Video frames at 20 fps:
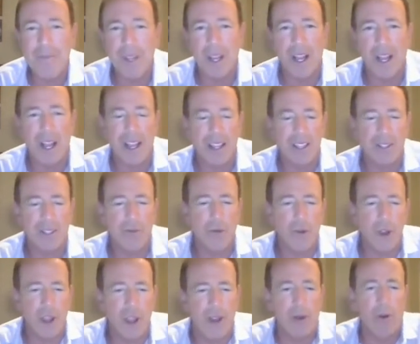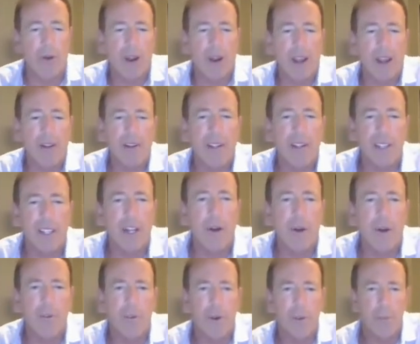uh, is right around a little
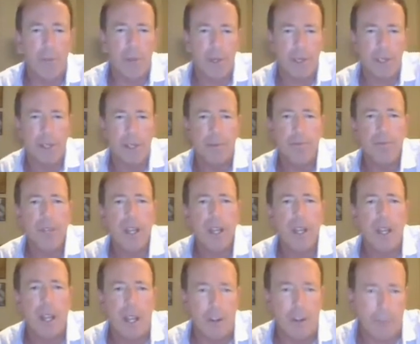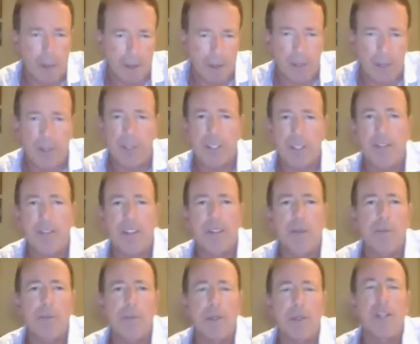over a 1 million, about 37
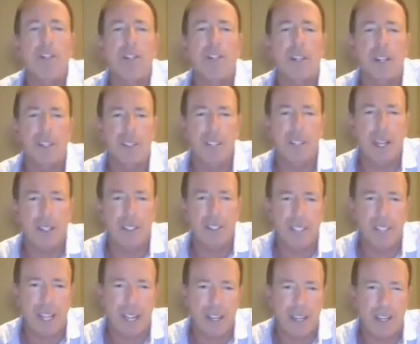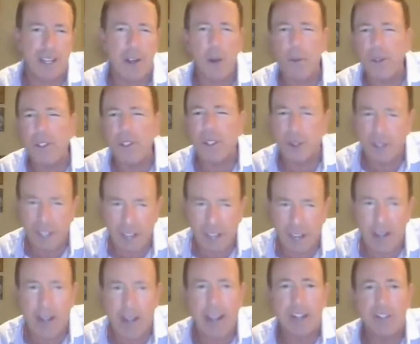million shares outstanding, almost
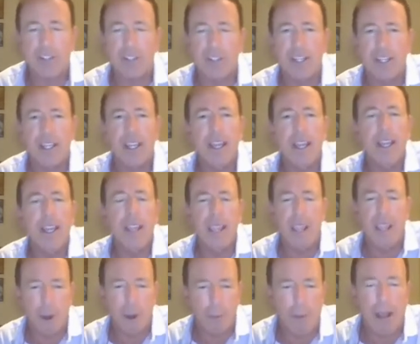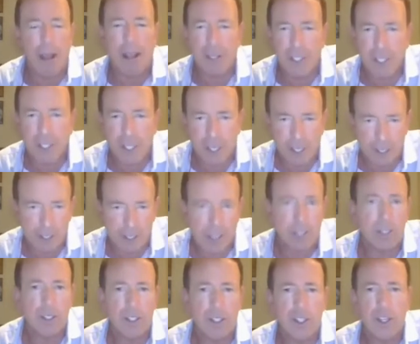38 actually. And our balance sheet is in
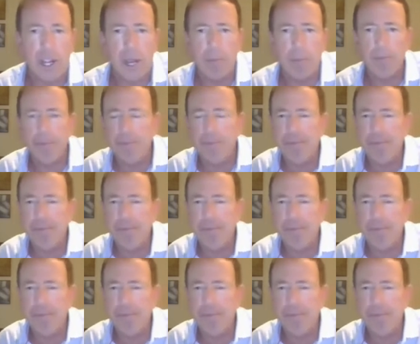good shape.